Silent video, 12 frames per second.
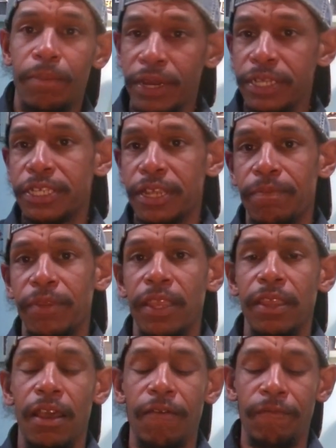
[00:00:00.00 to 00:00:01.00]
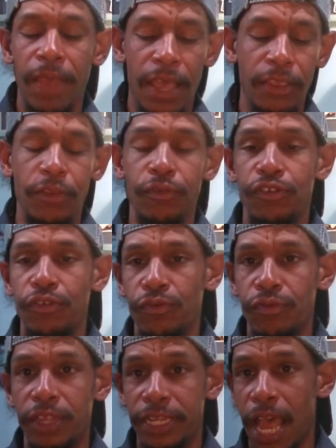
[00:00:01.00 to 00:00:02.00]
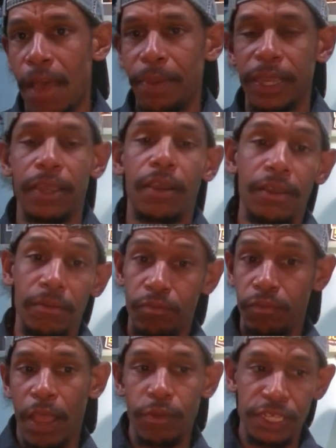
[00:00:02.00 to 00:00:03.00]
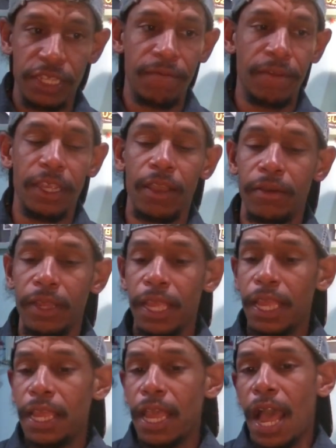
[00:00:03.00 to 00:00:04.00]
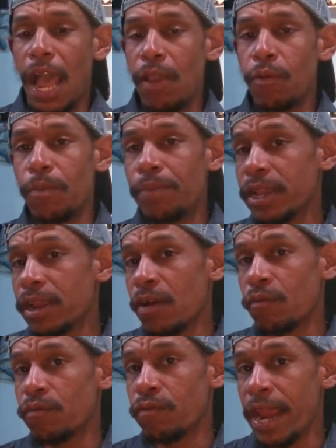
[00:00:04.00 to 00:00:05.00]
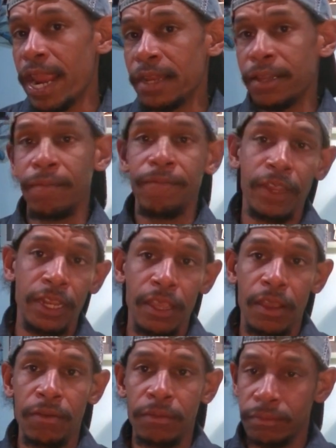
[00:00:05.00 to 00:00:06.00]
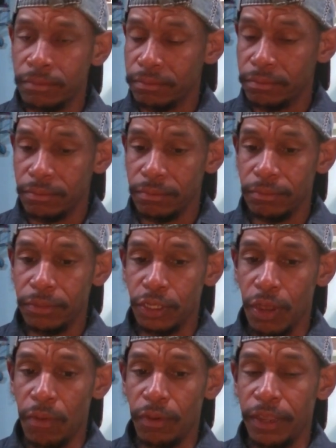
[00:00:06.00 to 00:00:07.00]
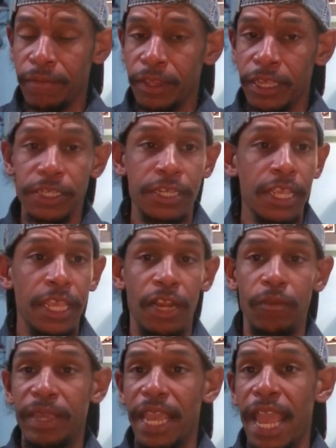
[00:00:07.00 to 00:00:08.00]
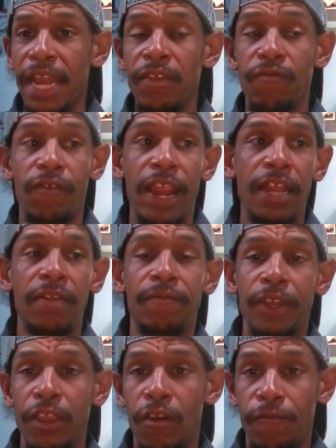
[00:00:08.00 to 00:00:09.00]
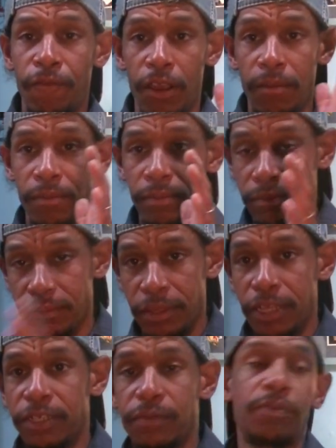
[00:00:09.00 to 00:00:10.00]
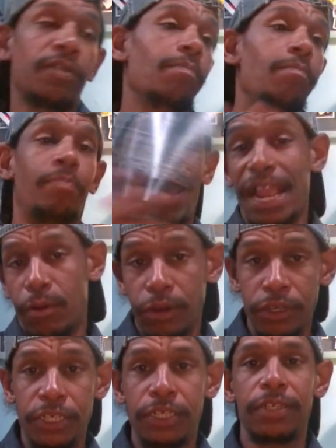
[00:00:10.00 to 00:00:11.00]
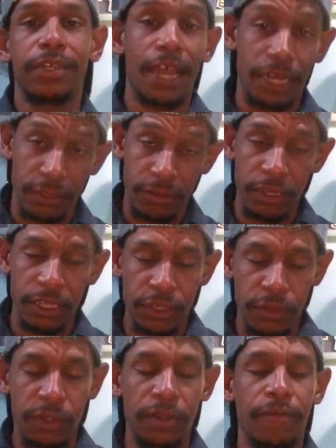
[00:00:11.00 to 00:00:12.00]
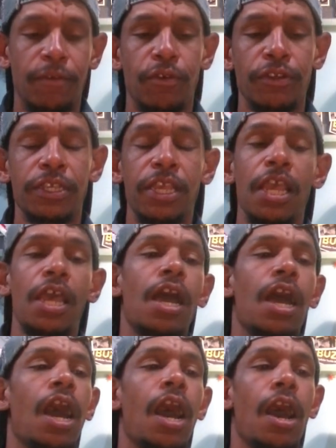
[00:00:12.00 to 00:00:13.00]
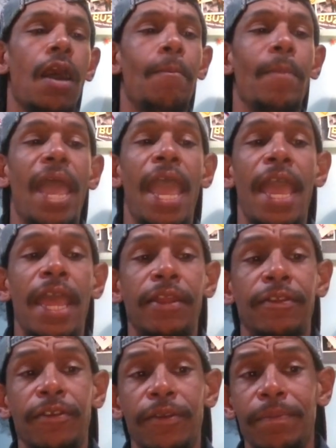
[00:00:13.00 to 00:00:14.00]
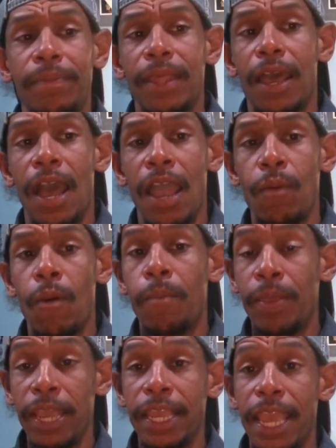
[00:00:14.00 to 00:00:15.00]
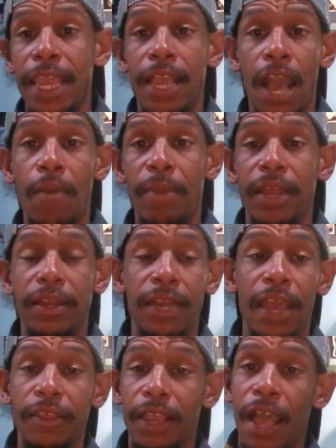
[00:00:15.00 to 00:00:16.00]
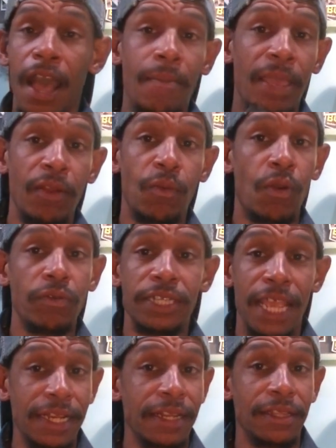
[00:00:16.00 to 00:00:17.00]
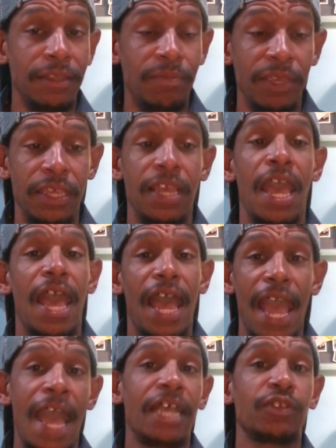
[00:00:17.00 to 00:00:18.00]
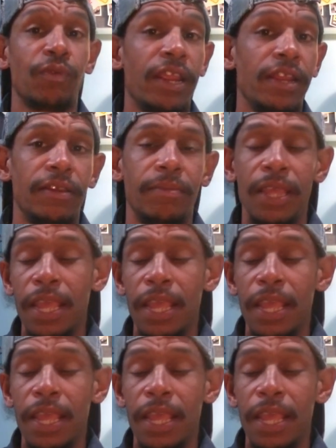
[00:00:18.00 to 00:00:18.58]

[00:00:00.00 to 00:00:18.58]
Bring something of value to the topic that was in the video. I will pick a random video, so I will give you this. It'll be any random video from this one backwards, not including this one, of course, um, and I will pick a comment. Now, the comment won't technically be as random.